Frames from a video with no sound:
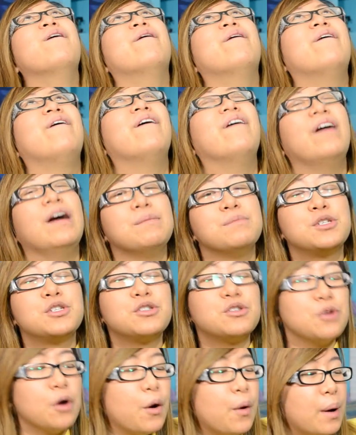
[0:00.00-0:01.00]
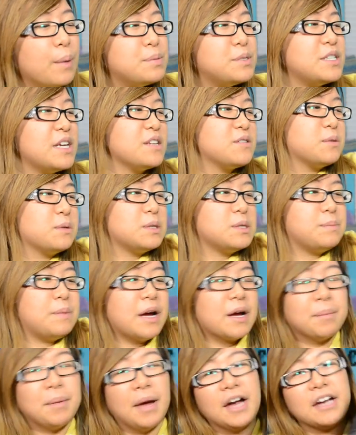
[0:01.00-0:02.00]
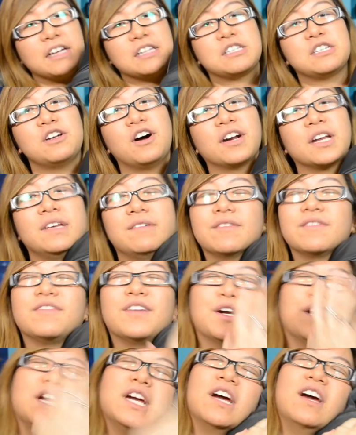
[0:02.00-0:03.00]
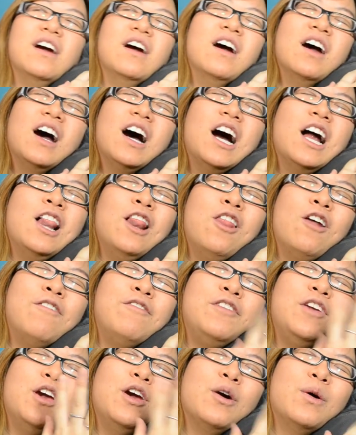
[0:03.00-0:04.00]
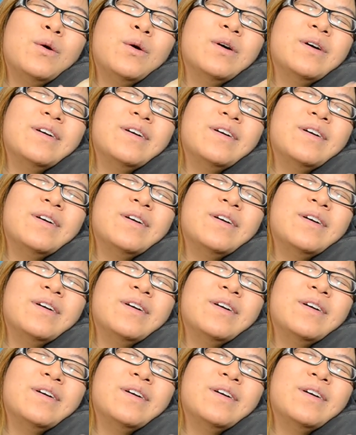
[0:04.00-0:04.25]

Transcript: oh, I'm so obsessed with this backpack. It's not even funny. I love you.